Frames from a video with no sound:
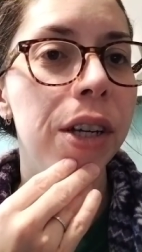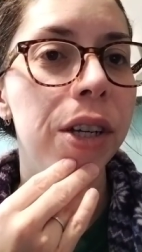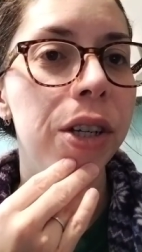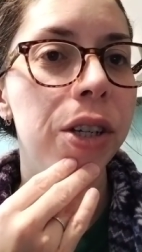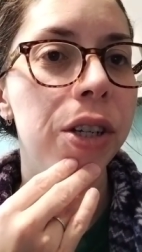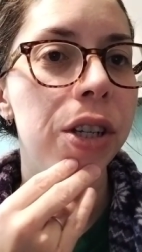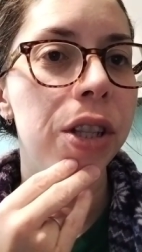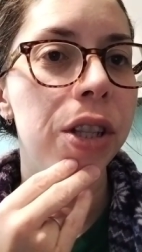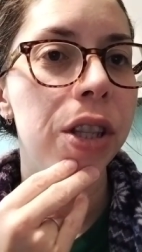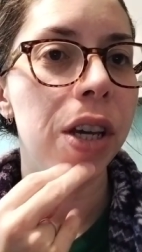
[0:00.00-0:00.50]

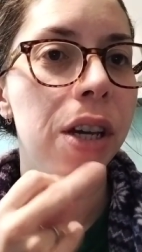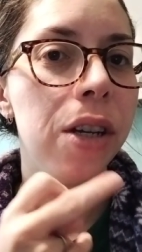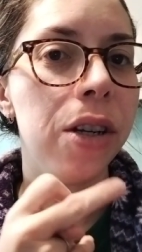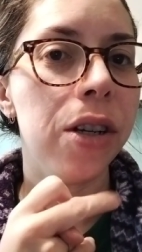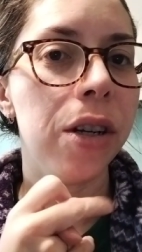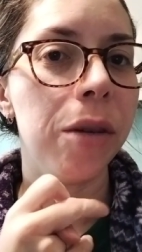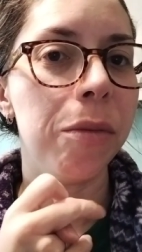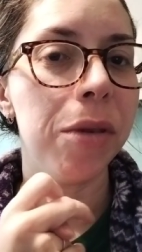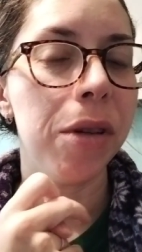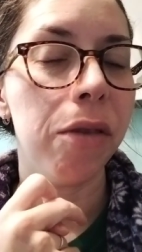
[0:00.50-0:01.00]
the Gypsy
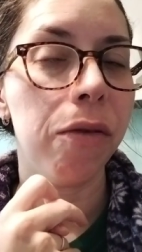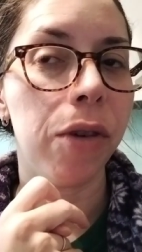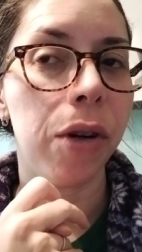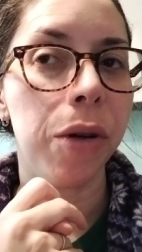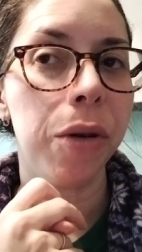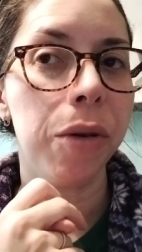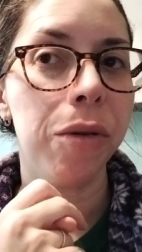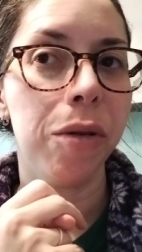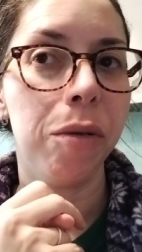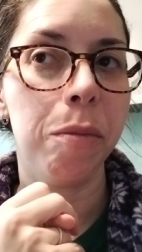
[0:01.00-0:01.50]
Rose
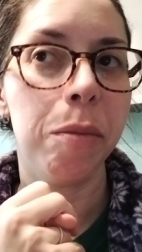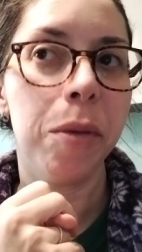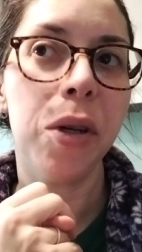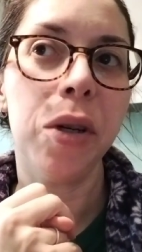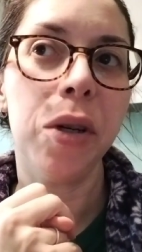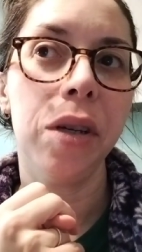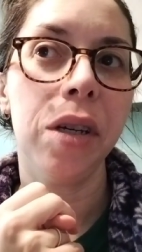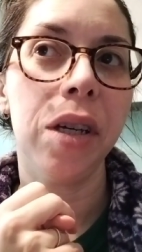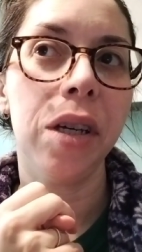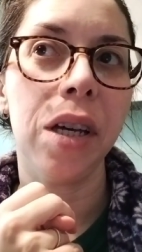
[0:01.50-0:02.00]
book,
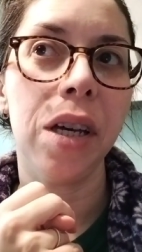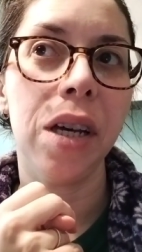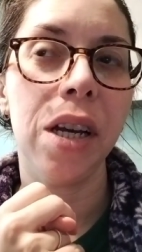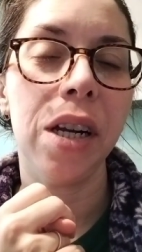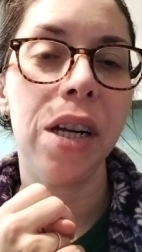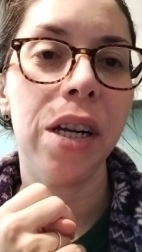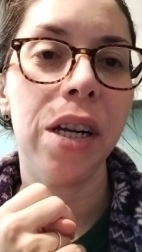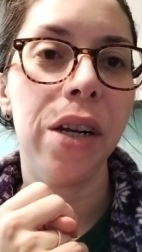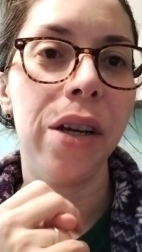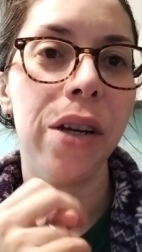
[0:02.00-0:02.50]
and it
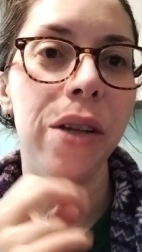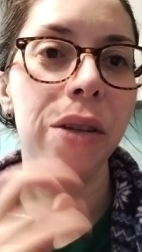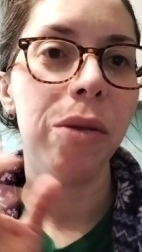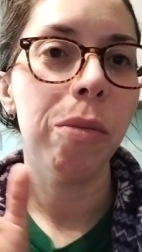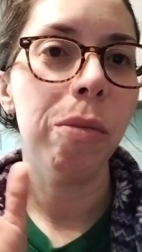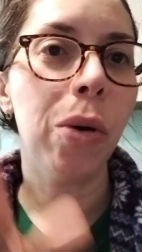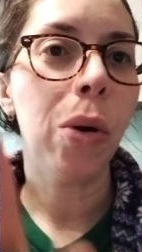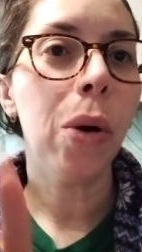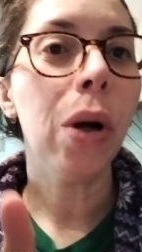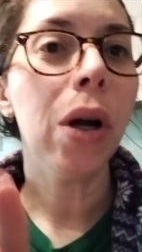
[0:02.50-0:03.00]
is
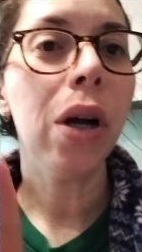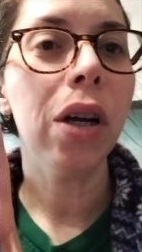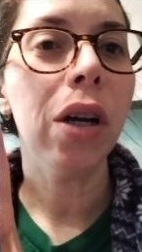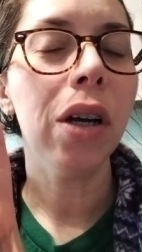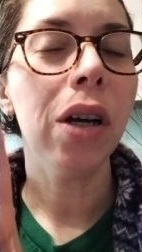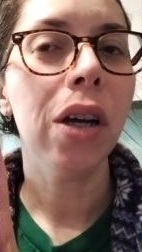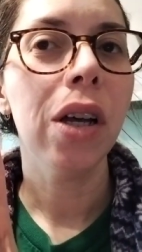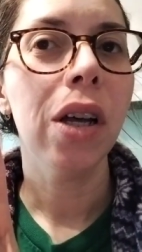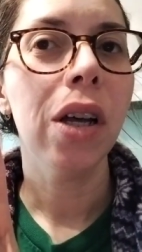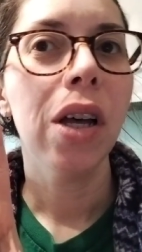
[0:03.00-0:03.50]
more
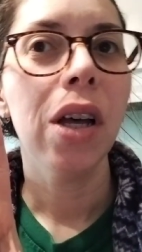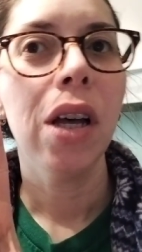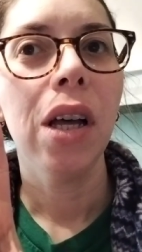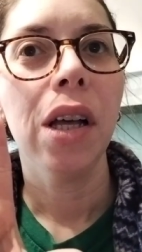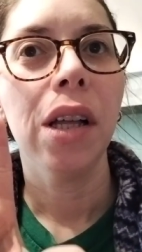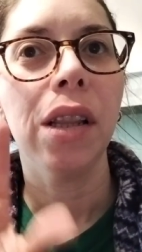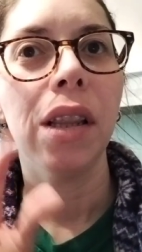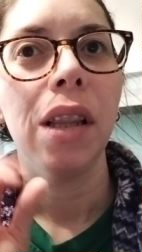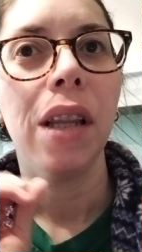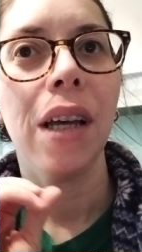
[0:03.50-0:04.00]

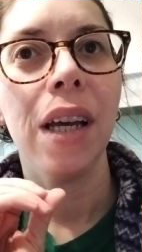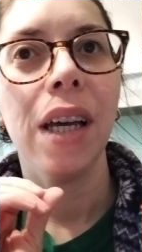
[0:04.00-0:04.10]
like